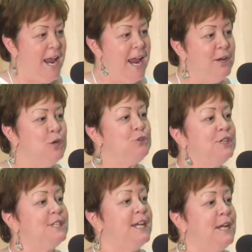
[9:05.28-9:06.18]
And you
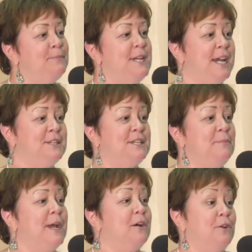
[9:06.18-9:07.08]
just keep
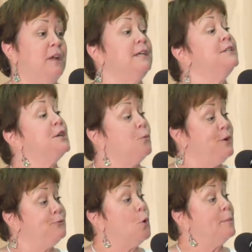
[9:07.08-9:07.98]
dancing, Matt Crowley, until
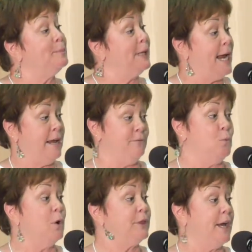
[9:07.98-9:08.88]
we form a plan of
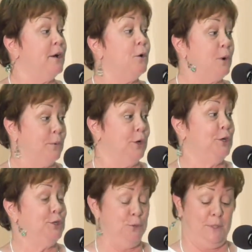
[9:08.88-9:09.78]
what the hell we were
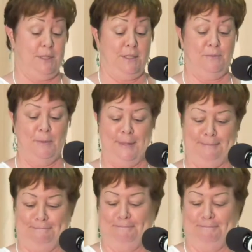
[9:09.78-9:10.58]
going to do with this woman.